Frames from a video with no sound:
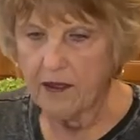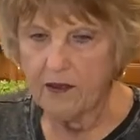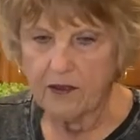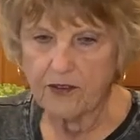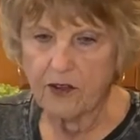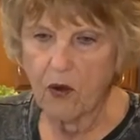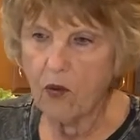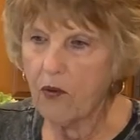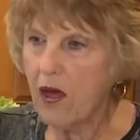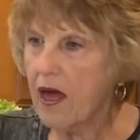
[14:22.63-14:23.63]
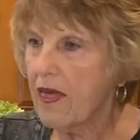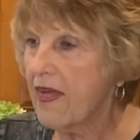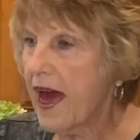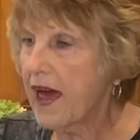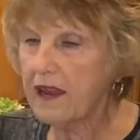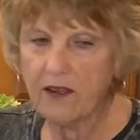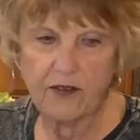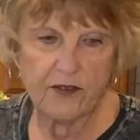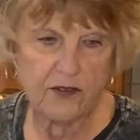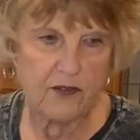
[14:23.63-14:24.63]
So that
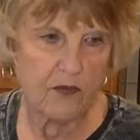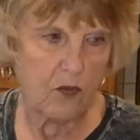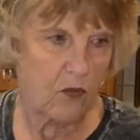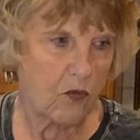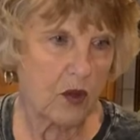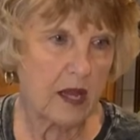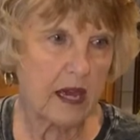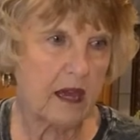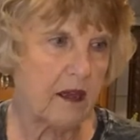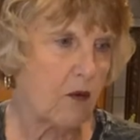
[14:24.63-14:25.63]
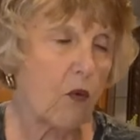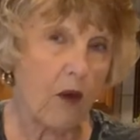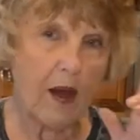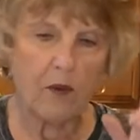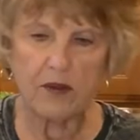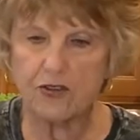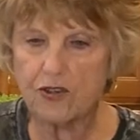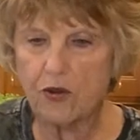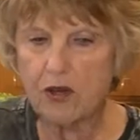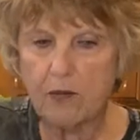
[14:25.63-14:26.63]
is really, oh, I wanted to
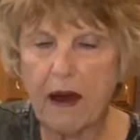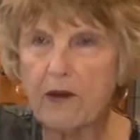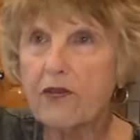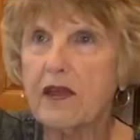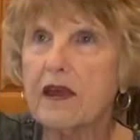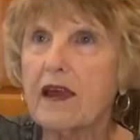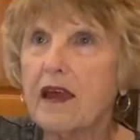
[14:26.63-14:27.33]
show you about the